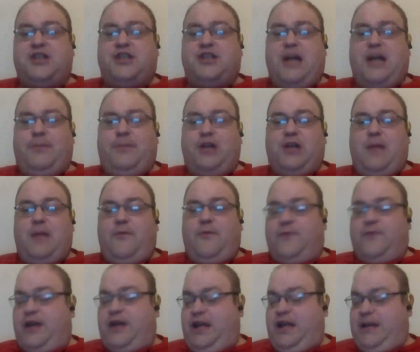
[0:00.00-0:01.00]
a double-double
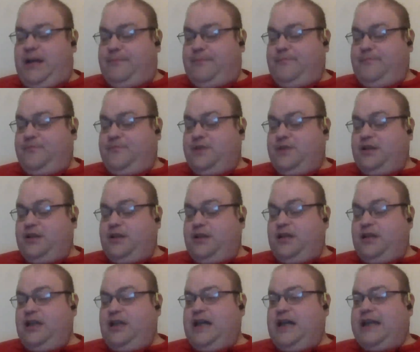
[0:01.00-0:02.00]
for him.
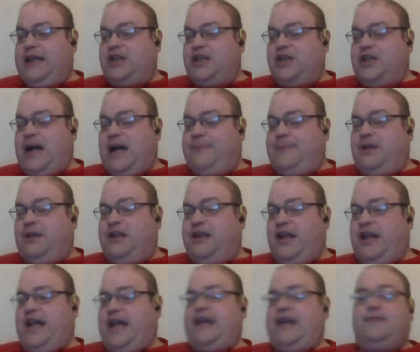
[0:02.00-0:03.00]
He got the job done
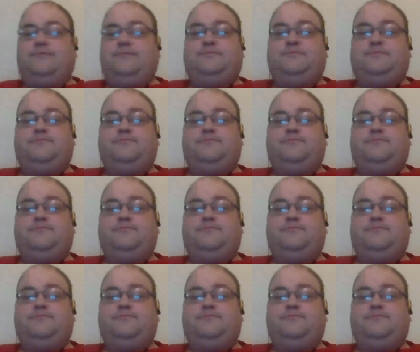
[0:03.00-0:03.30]
tonight.